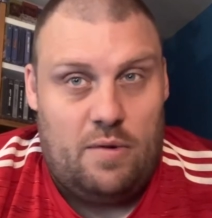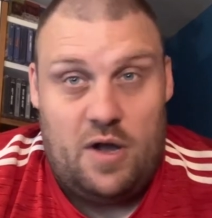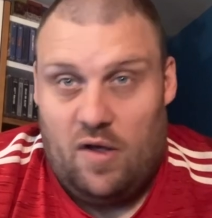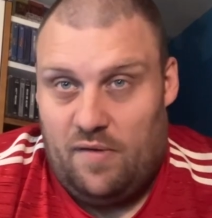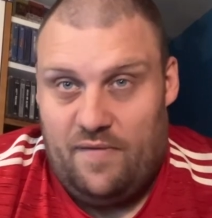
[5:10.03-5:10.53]

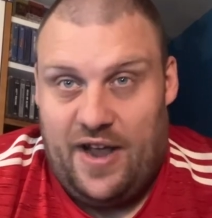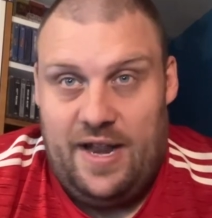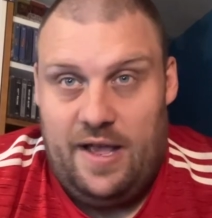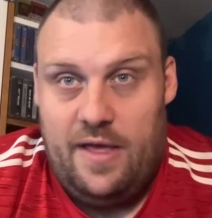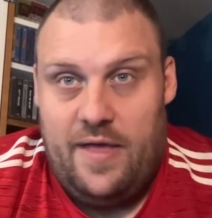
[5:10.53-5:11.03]

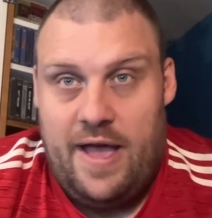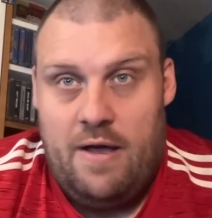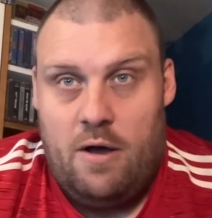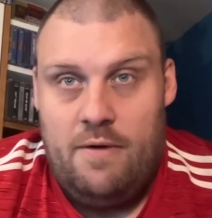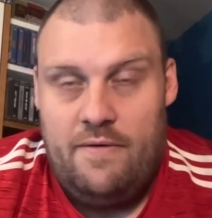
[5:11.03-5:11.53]
Castlevania there
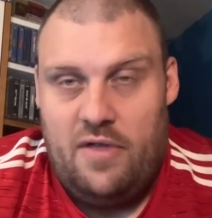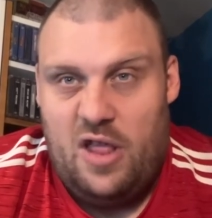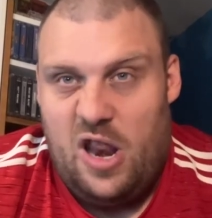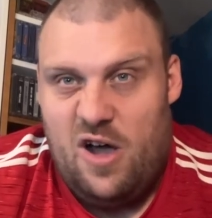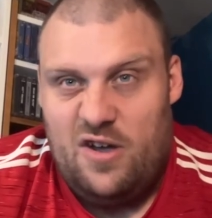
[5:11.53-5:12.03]
over the
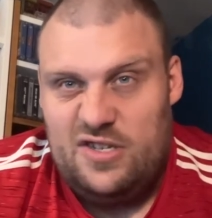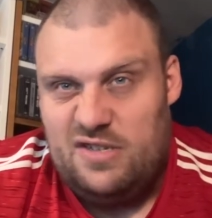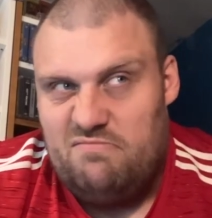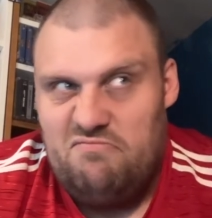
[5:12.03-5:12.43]
last